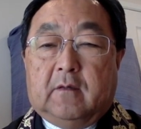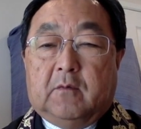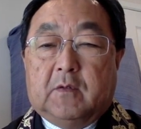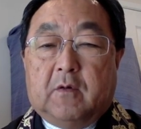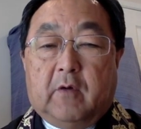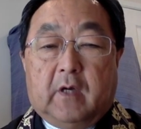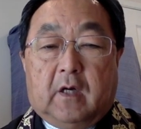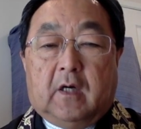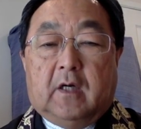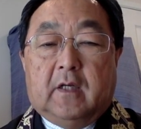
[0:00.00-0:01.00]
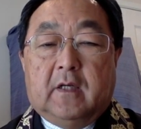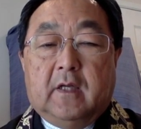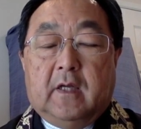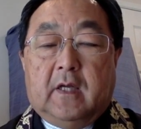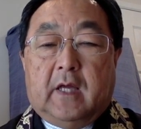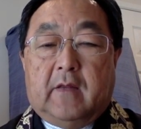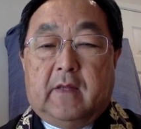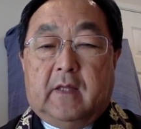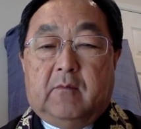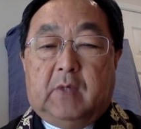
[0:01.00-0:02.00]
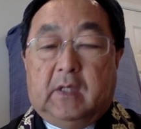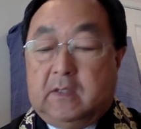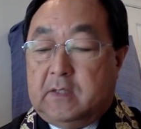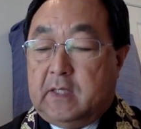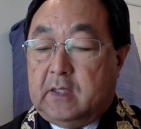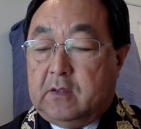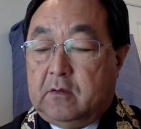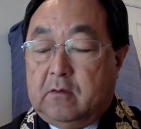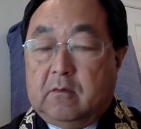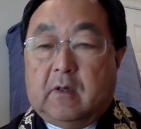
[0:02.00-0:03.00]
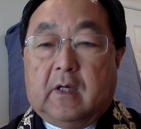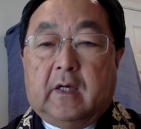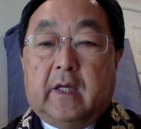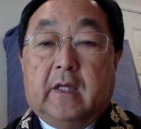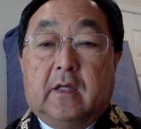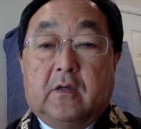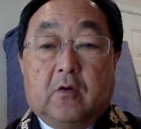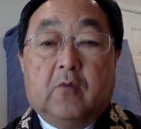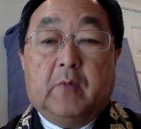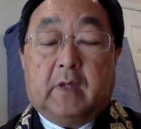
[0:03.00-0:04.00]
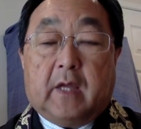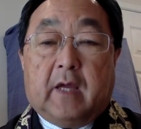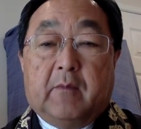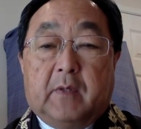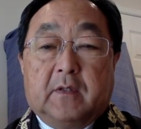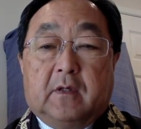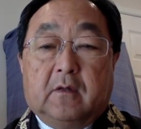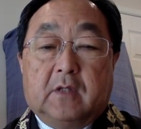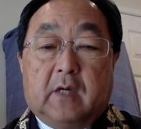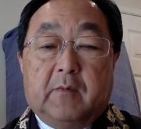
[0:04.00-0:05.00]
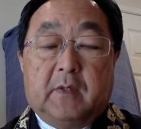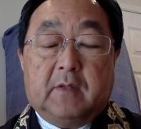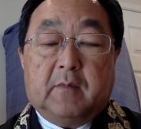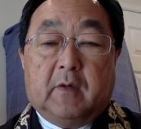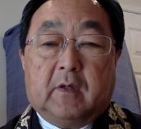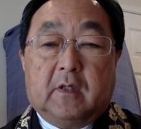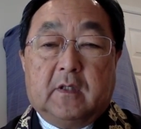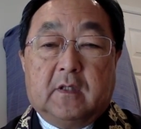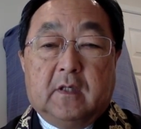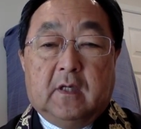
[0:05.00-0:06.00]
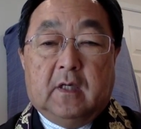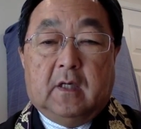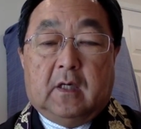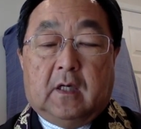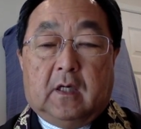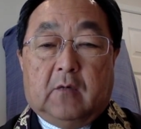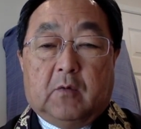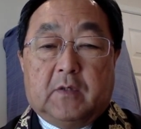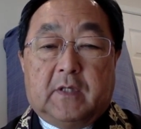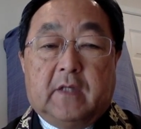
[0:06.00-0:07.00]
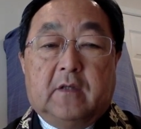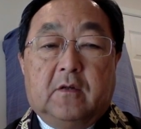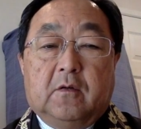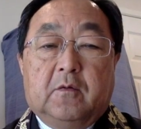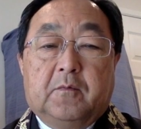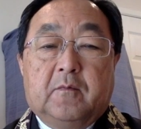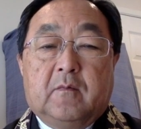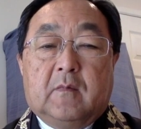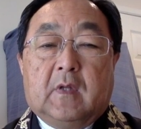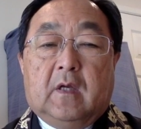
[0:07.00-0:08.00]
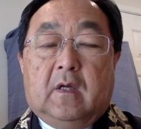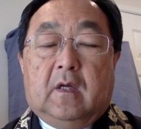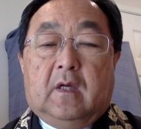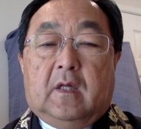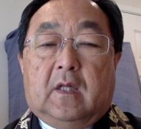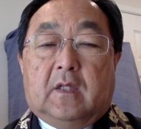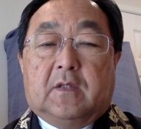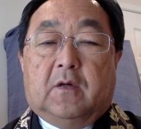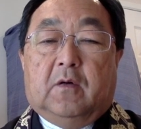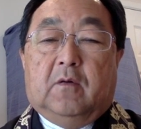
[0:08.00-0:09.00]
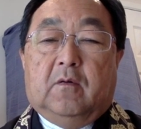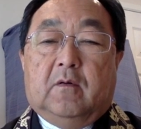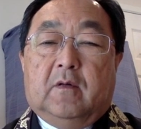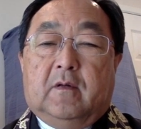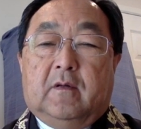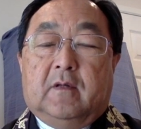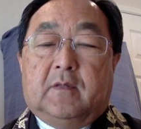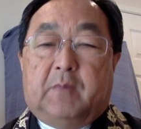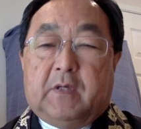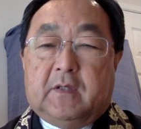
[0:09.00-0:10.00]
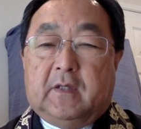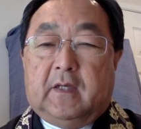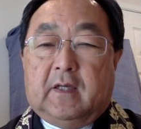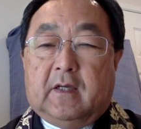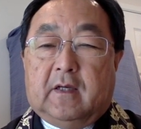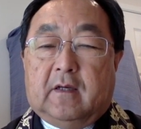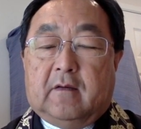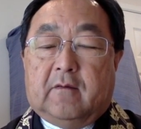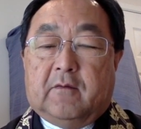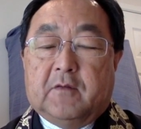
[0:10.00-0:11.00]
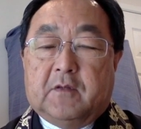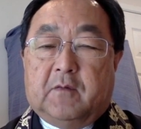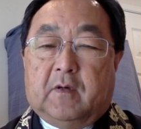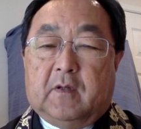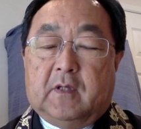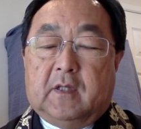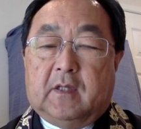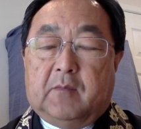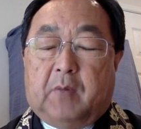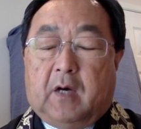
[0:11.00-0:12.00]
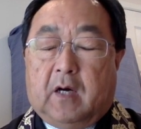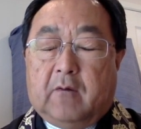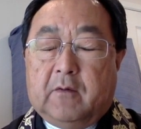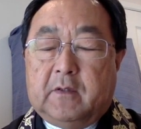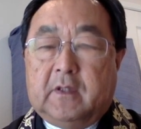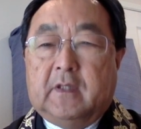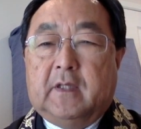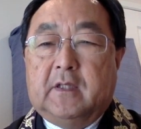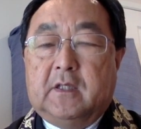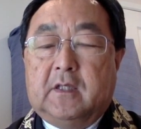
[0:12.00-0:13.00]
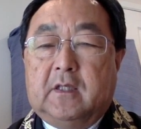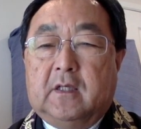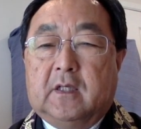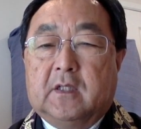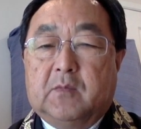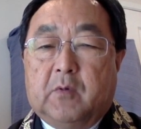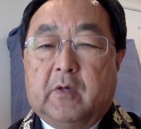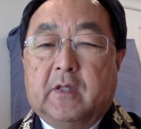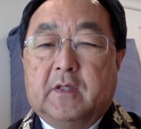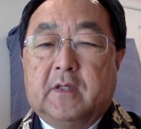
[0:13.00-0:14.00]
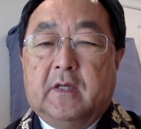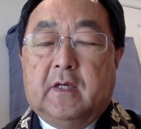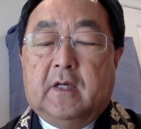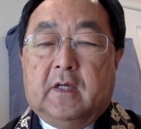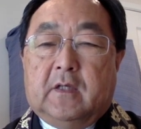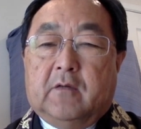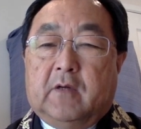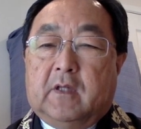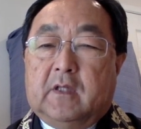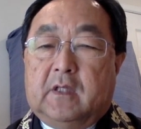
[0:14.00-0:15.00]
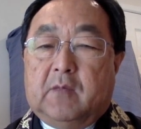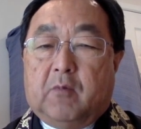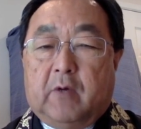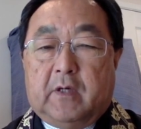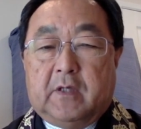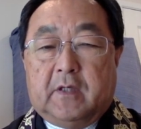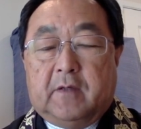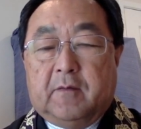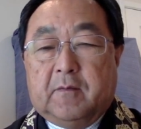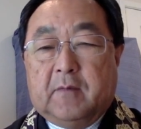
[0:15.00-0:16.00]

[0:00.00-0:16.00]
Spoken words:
was going on, and then being sent to an internment camp, as all Japanese Americans were sent to. So, especially, first of all, the poverty that she experienced during the Depression.